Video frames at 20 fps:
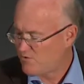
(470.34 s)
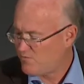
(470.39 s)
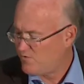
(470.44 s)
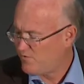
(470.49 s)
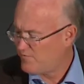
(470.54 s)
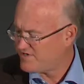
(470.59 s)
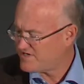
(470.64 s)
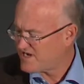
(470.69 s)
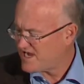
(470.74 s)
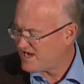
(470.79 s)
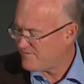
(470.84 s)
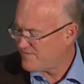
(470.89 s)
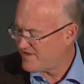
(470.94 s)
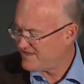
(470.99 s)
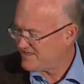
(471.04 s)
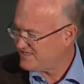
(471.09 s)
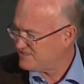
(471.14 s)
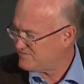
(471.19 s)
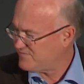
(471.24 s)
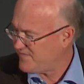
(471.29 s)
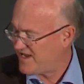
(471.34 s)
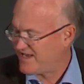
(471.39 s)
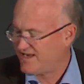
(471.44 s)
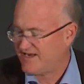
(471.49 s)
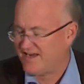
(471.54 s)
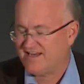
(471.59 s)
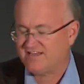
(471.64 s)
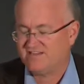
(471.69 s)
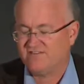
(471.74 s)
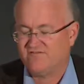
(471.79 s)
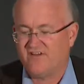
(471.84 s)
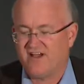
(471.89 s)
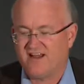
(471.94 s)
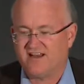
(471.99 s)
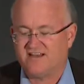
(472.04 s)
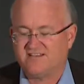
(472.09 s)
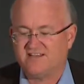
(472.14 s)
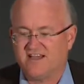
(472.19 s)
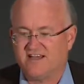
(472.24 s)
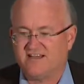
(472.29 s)
When we talk about these band-aids and
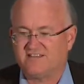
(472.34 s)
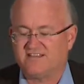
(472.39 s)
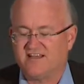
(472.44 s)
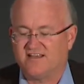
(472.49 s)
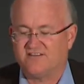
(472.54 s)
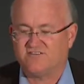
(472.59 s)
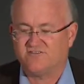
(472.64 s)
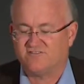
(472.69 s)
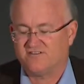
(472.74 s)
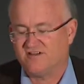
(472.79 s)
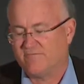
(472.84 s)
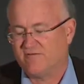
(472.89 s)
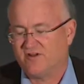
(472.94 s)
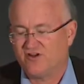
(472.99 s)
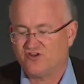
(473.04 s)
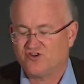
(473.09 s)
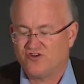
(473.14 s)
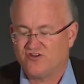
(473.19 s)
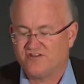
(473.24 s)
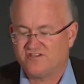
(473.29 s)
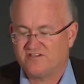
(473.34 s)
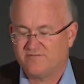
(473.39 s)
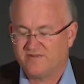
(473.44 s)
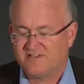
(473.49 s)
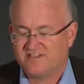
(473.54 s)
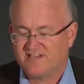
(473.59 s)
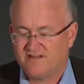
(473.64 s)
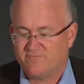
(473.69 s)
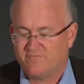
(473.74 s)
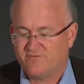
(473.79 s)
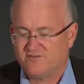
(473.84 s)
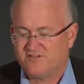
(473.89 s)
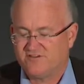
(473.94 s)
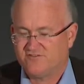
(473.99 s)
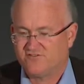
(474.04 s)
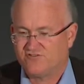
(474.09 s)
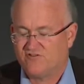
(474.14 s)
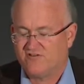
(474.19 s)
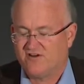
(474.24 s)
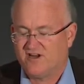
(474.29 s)
vital sign sensors, and I'm going to show you some examples
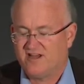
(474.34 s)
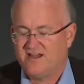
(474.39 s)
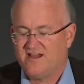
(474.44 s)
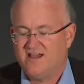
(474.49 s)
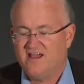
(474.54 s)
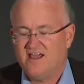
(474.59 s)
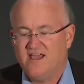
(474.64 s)
here shortly,